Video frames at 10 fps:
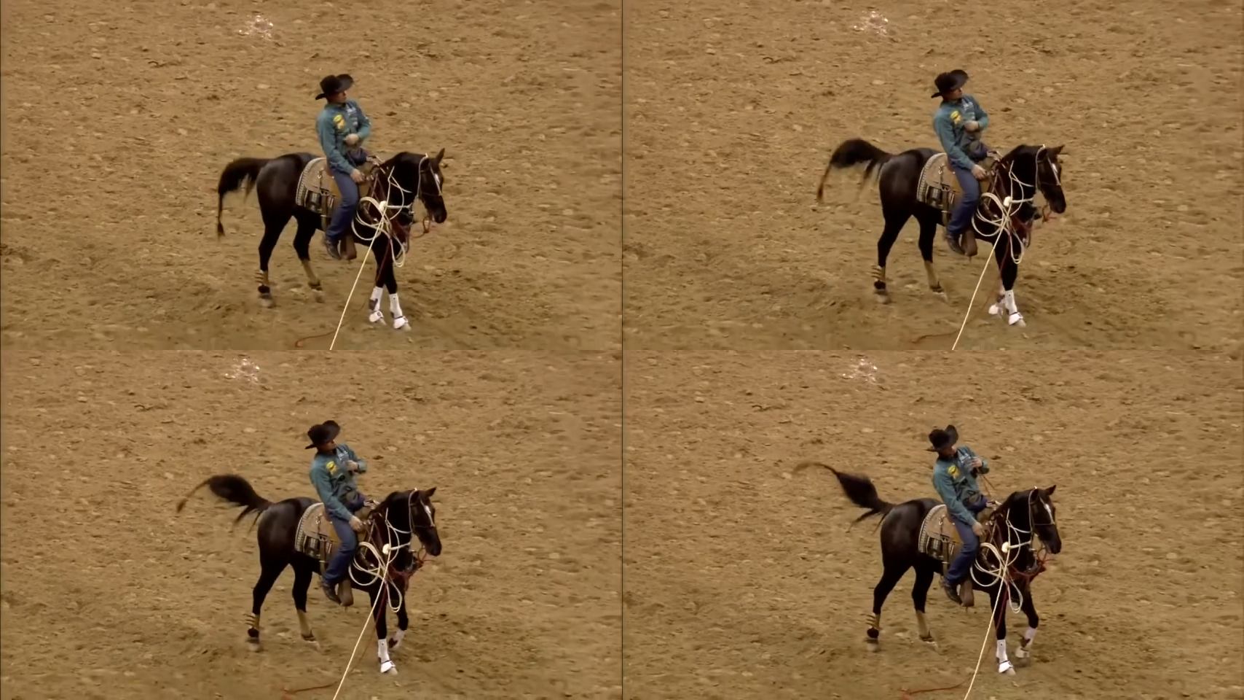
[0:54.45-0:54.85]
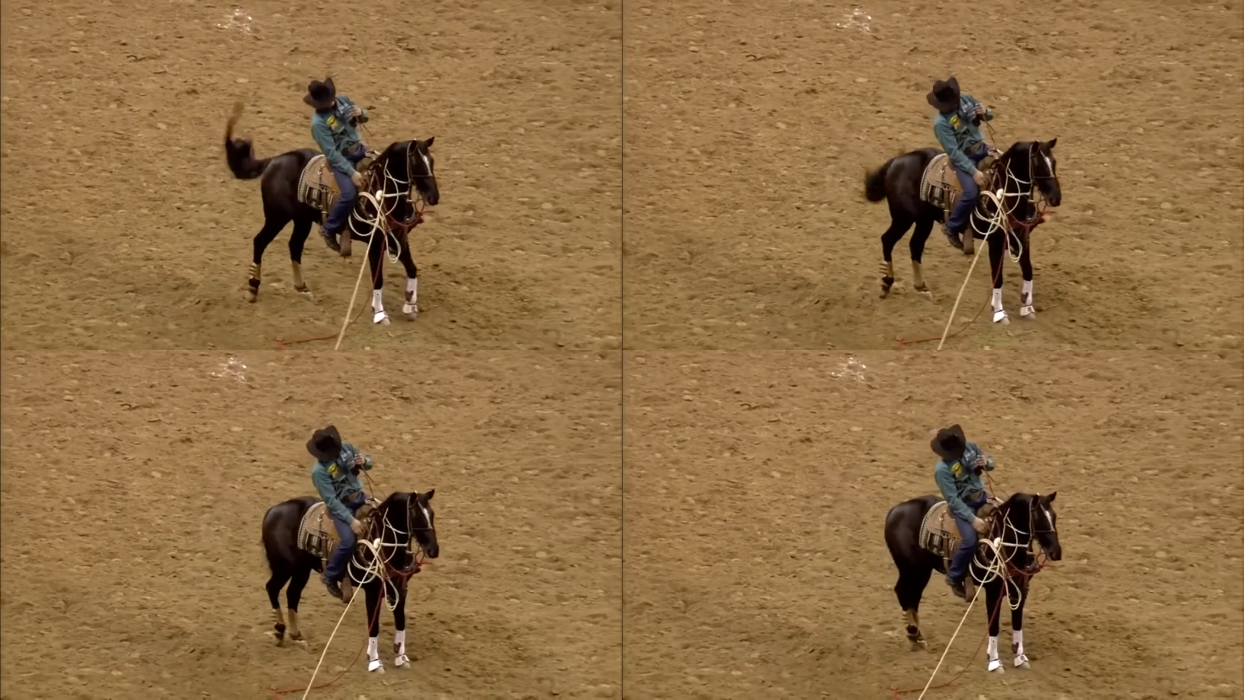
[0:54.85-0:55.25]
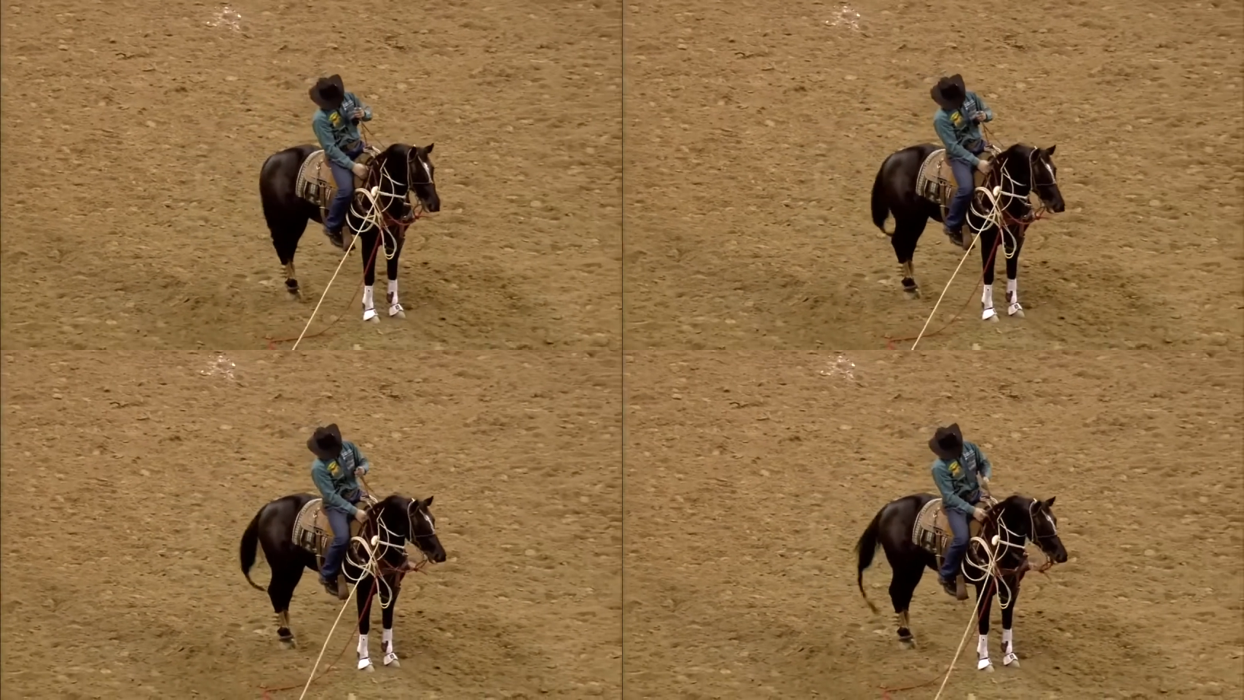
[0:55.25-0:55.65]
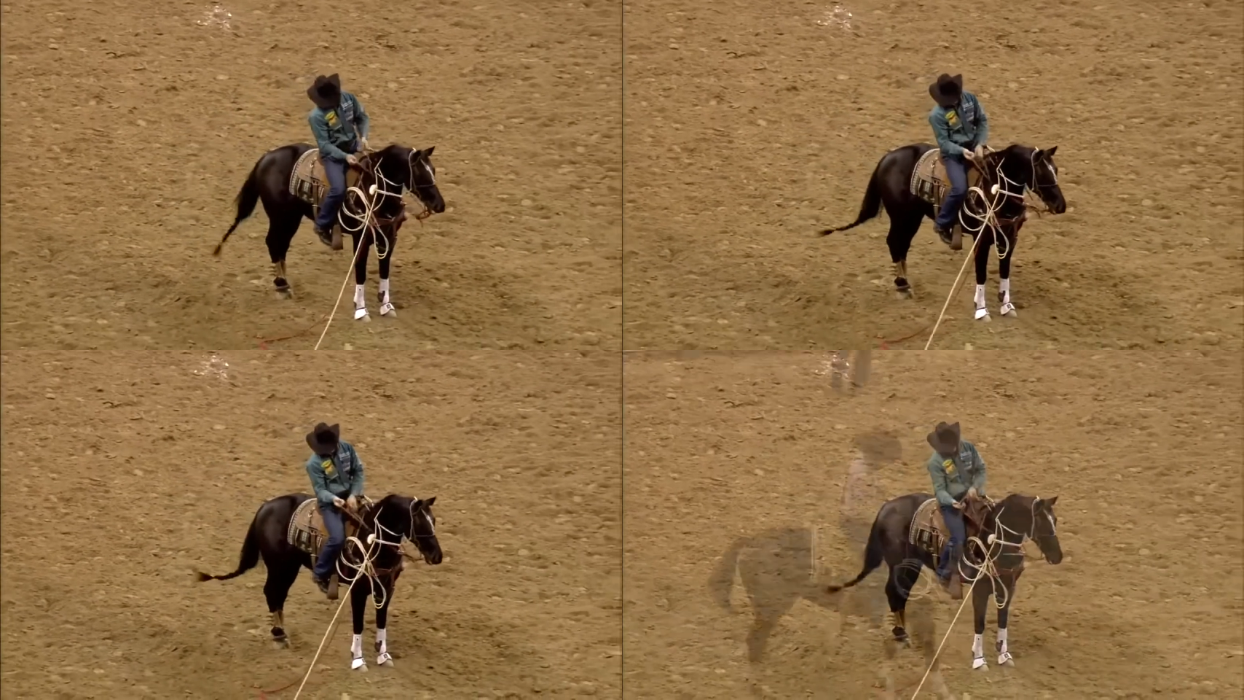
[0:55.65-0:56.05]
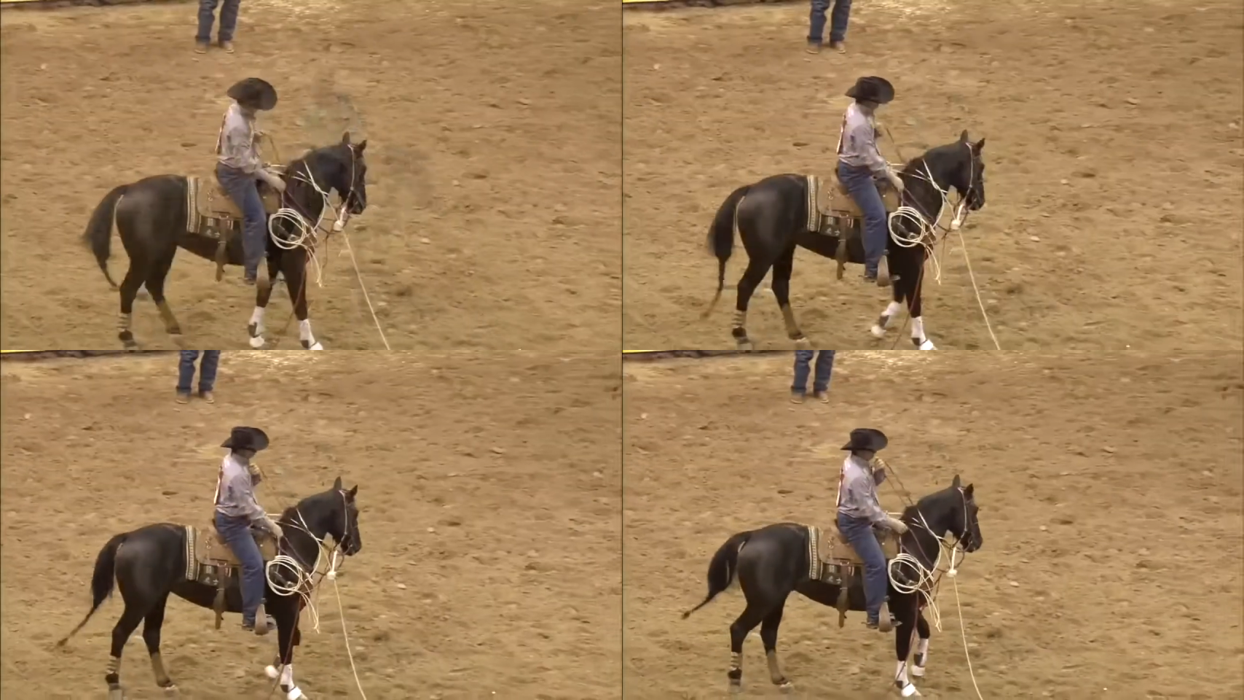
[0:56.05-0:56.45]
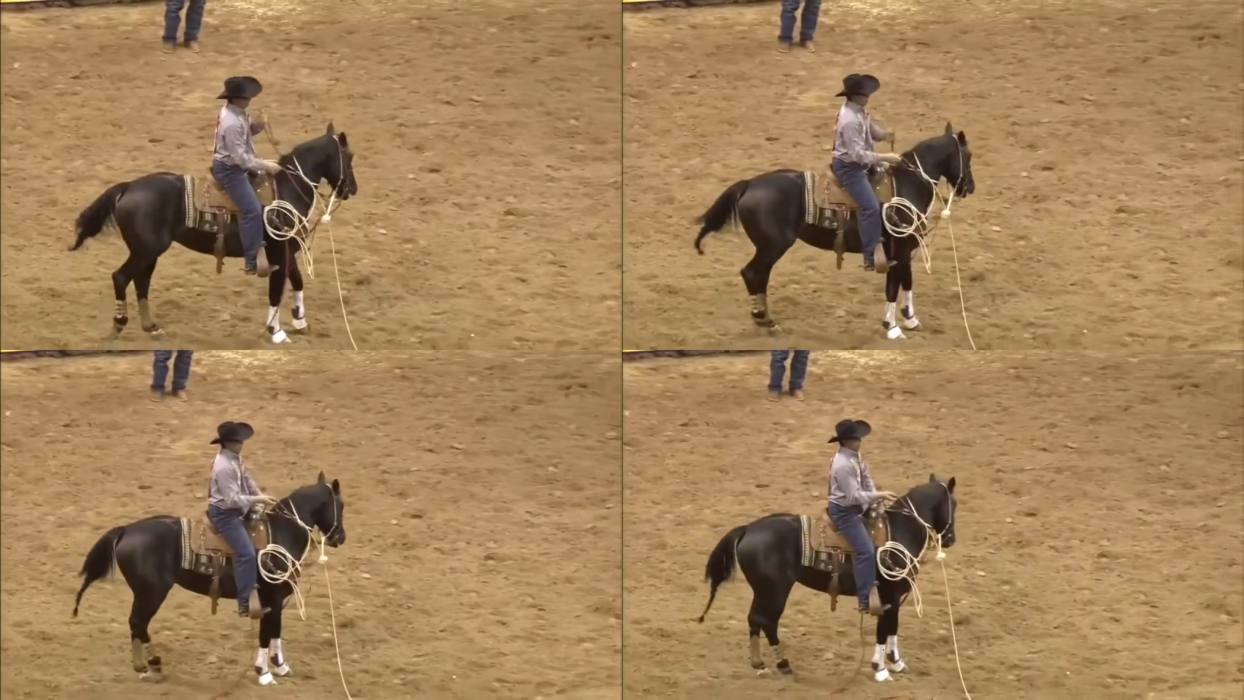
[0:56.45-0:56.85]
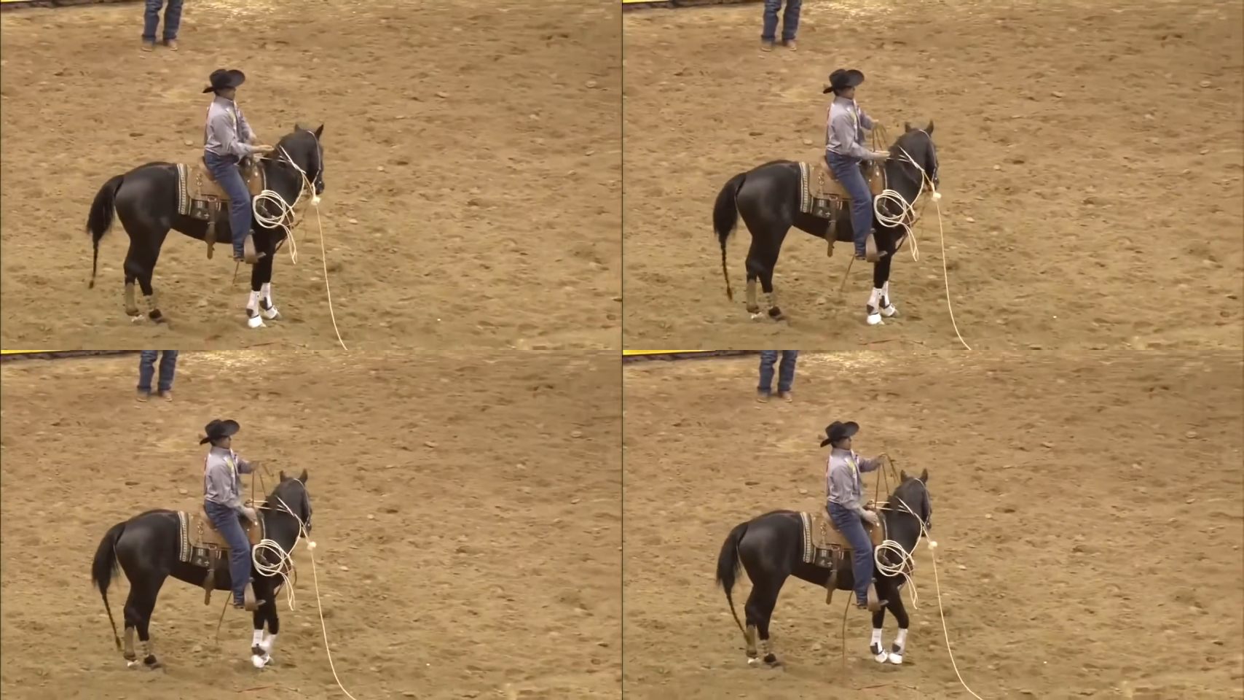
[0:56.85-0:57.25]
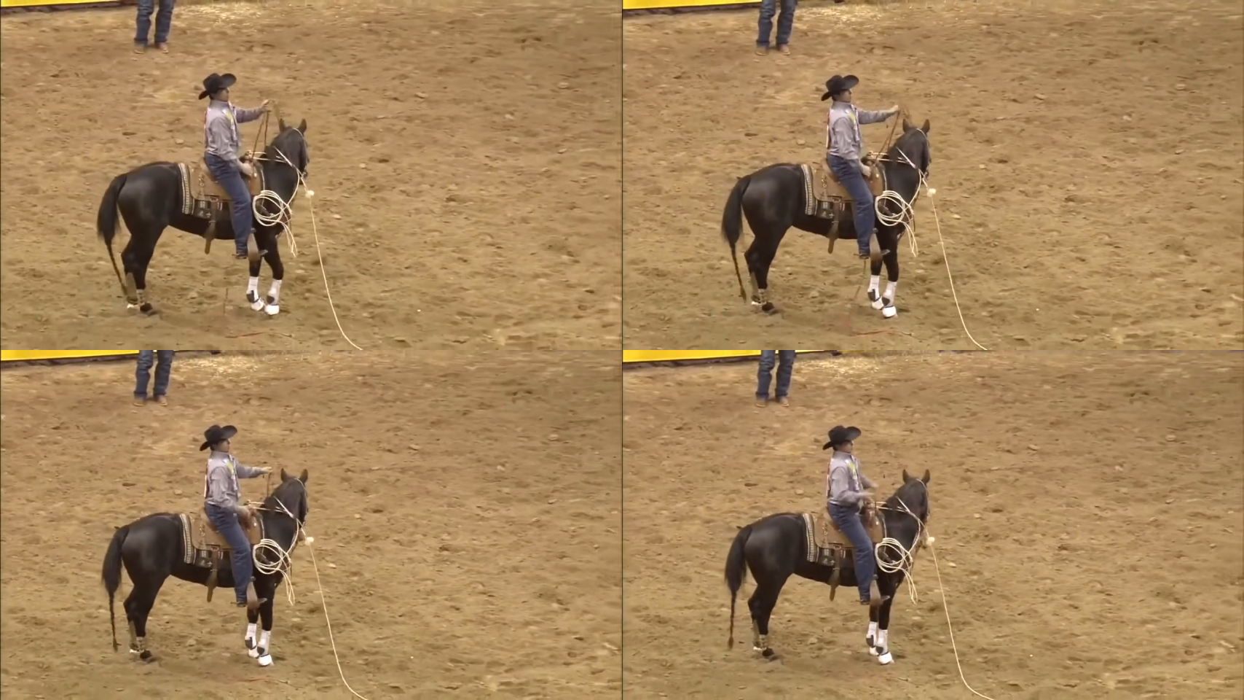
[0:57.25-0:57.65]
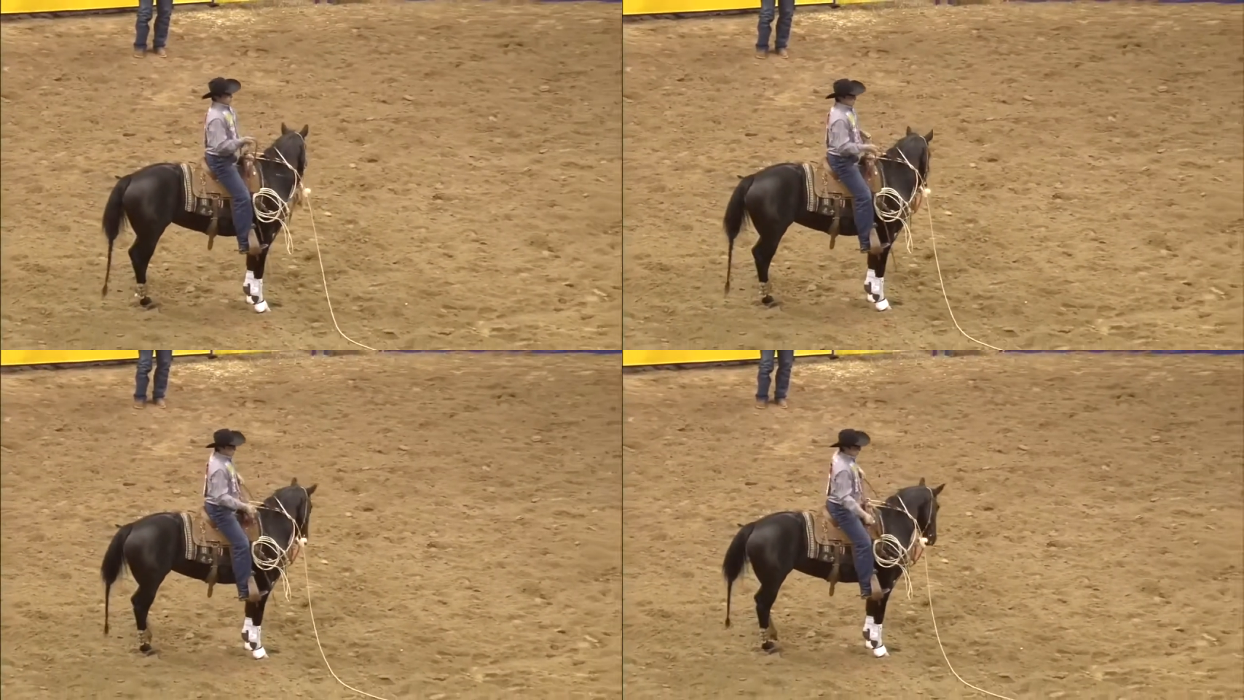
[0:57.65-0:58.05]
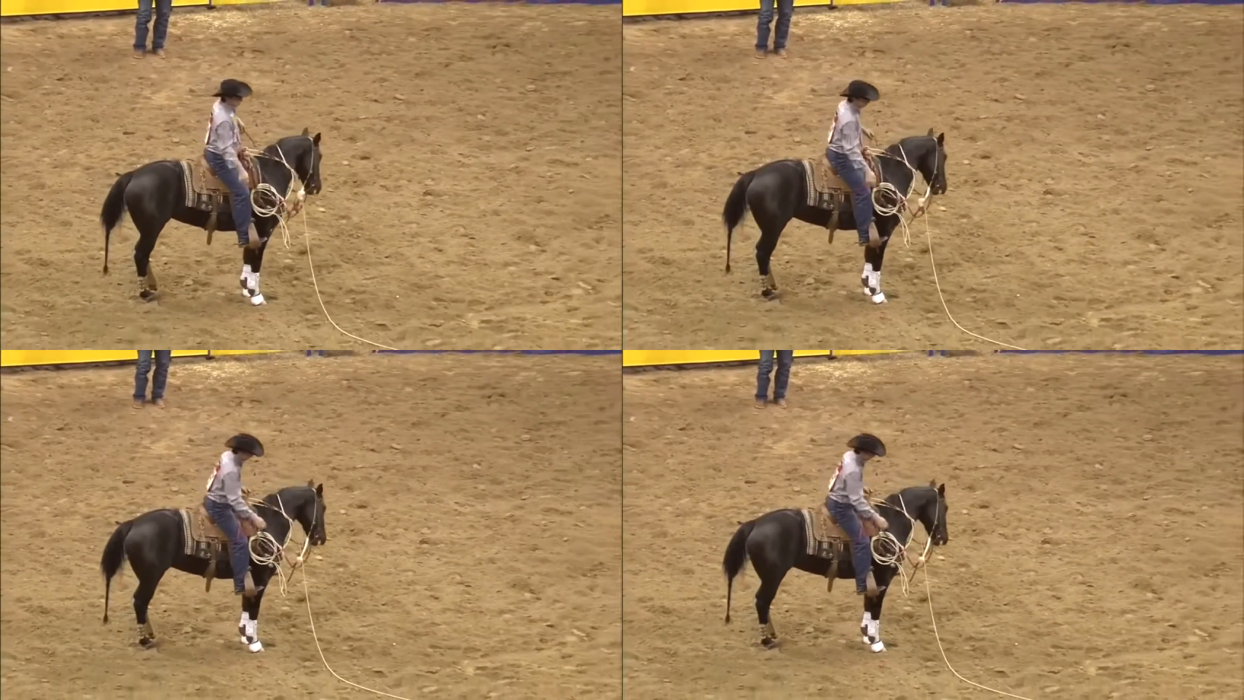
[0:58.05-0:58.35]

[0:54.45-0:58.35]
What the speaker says: Nobody's mouth can be seen.